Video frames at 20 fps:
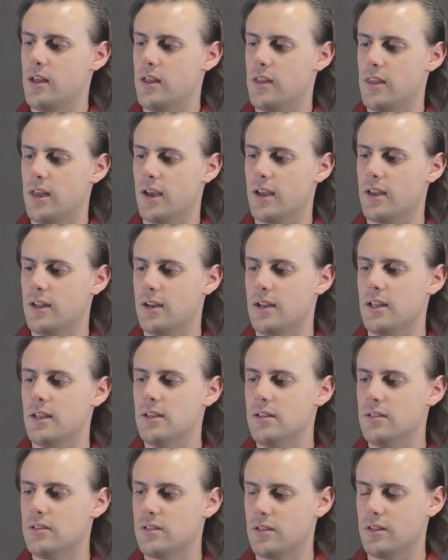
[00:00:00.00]
that can
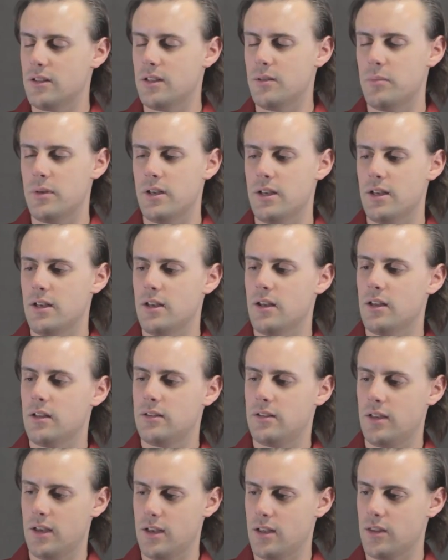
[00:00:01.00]
easily be
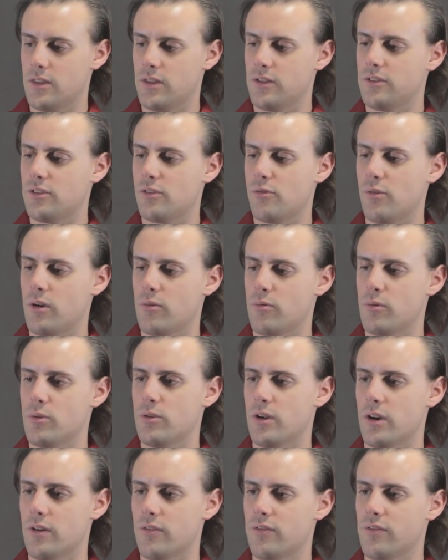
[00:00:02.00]
taken the square root
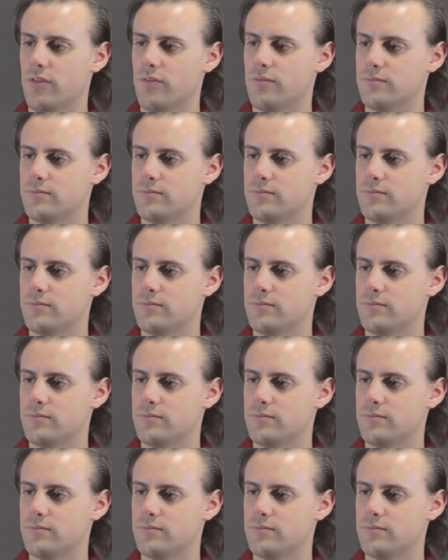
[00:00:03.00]
of.